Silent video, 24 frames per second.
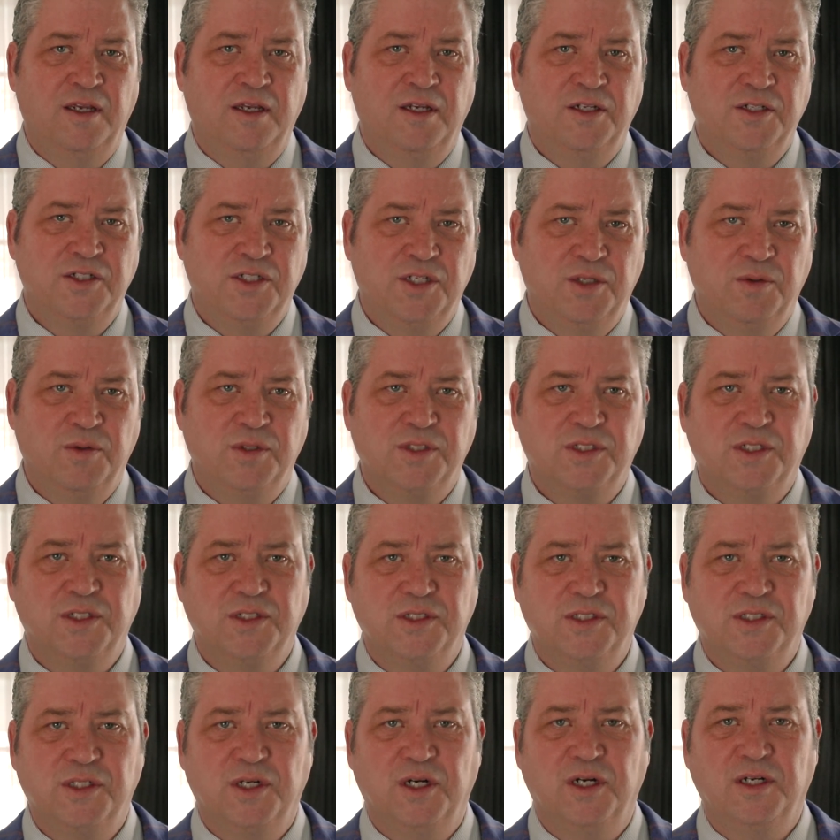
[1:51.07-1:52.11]
She was
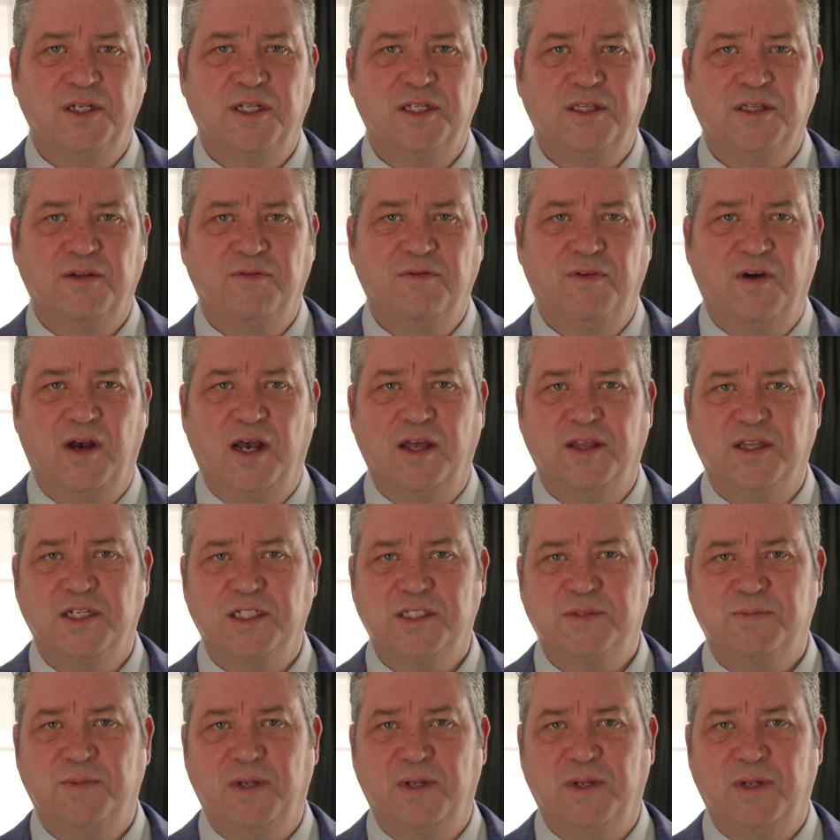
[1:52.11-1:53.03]
concerned that the father's